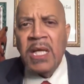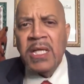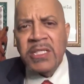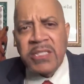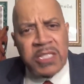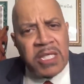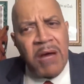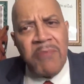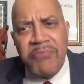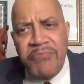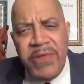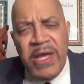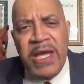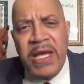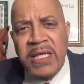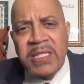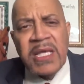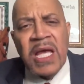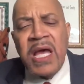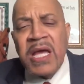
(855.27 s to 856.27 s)
some
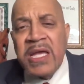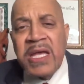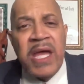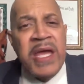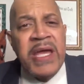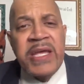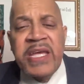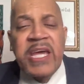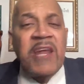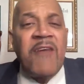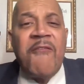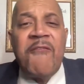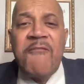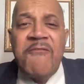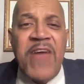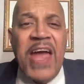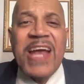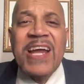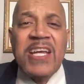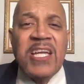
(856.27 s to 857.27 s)
things it can
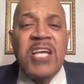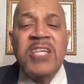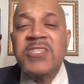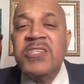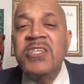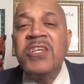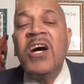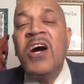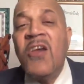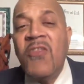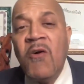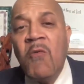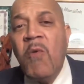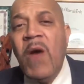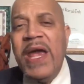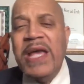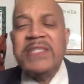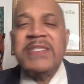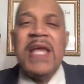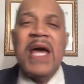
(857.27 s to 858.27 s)
affect us in other ways.